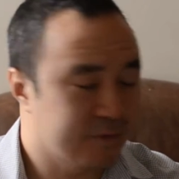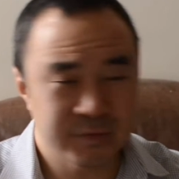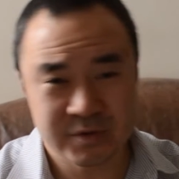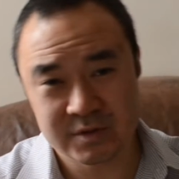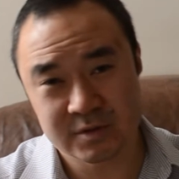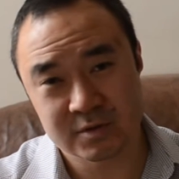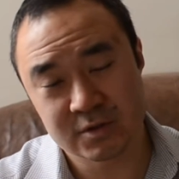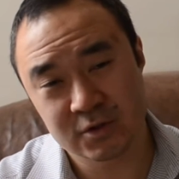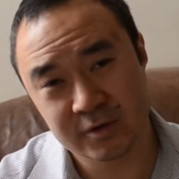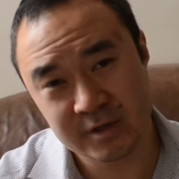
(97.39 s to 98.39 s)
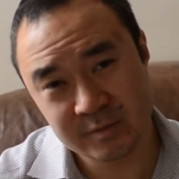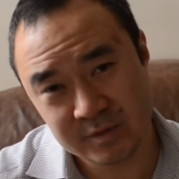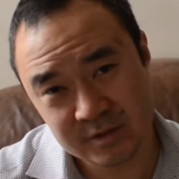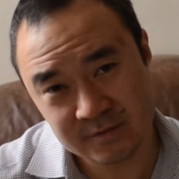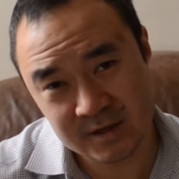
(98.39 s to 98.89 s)
using do, re,
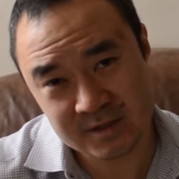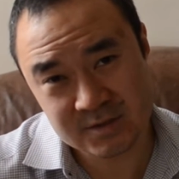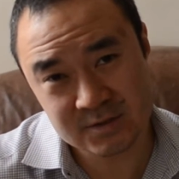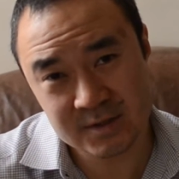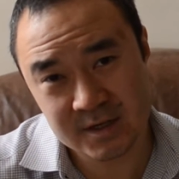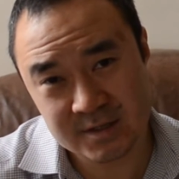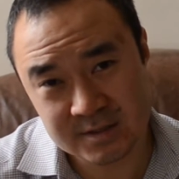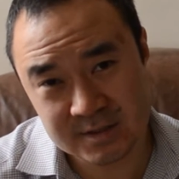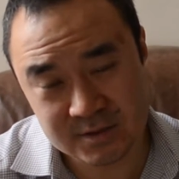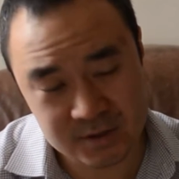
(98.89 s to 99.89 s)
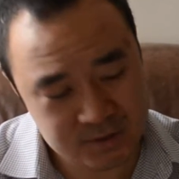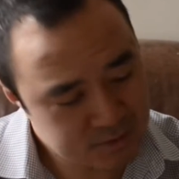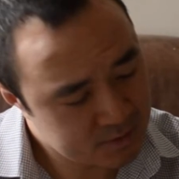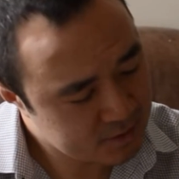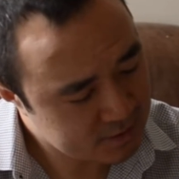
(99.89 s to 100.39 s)
mi, fa, sol, la, ti,
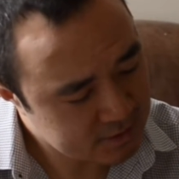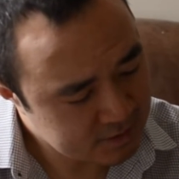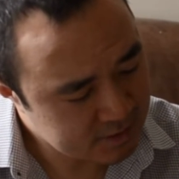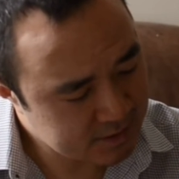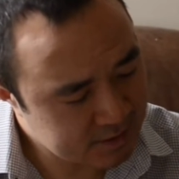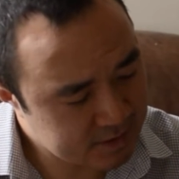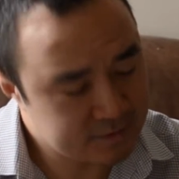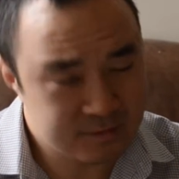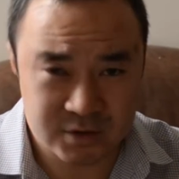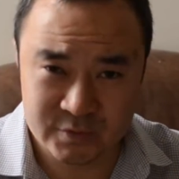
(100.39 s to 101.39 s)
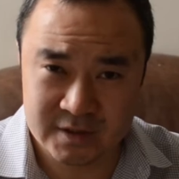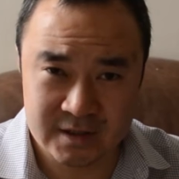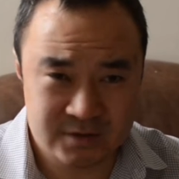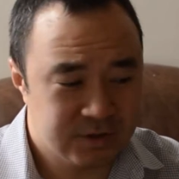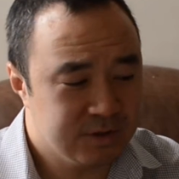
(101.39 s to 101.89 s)
do
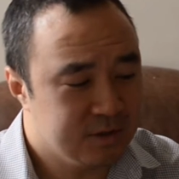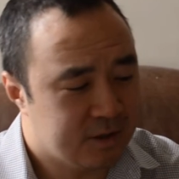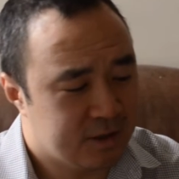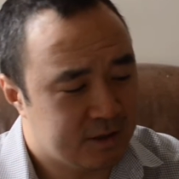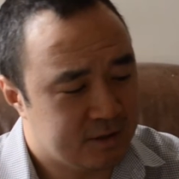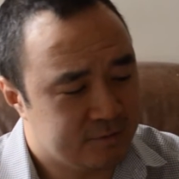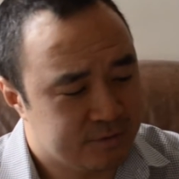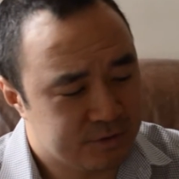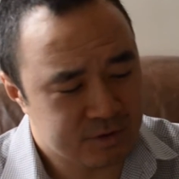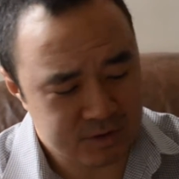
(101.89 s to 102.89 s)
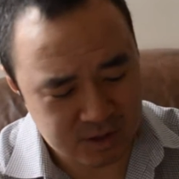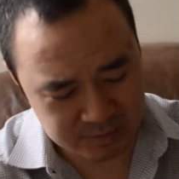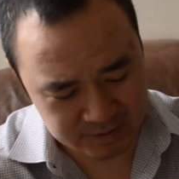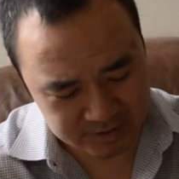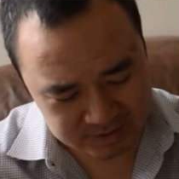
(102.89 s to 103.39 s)
terminology. For you guitar
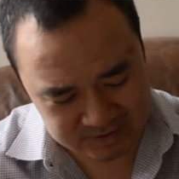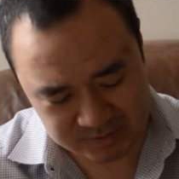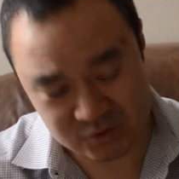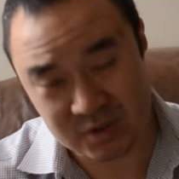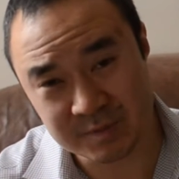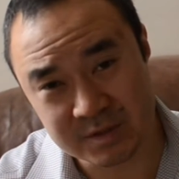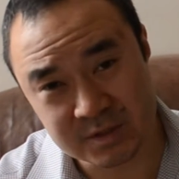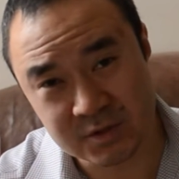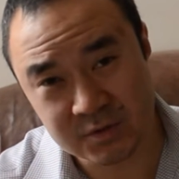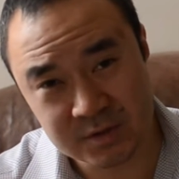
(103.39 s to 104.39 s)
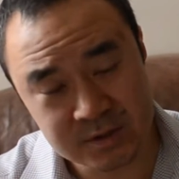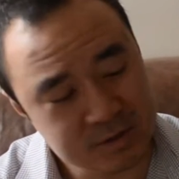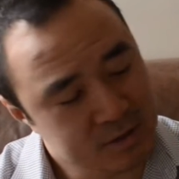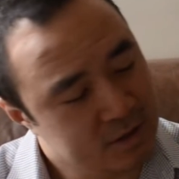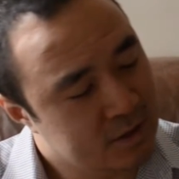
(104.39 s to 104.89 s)
players, I'm in drop D
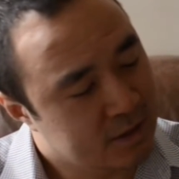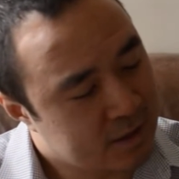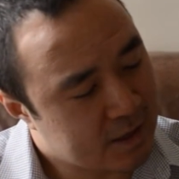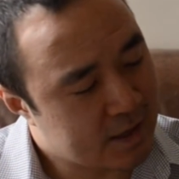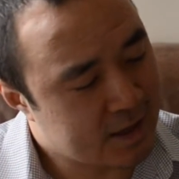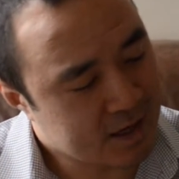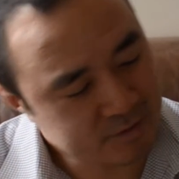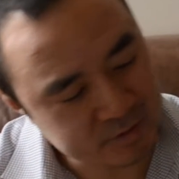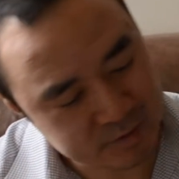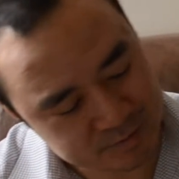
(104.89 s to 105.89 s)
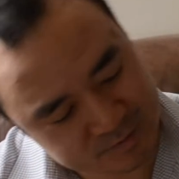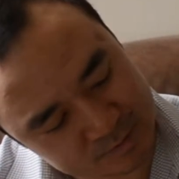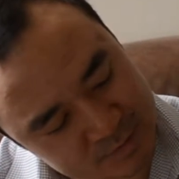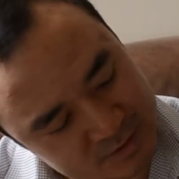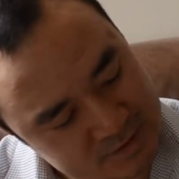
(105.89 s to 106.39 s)
tuning, and I'm going to be
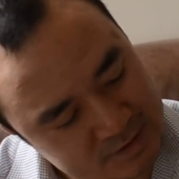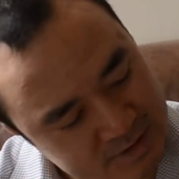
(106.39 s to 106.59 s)
building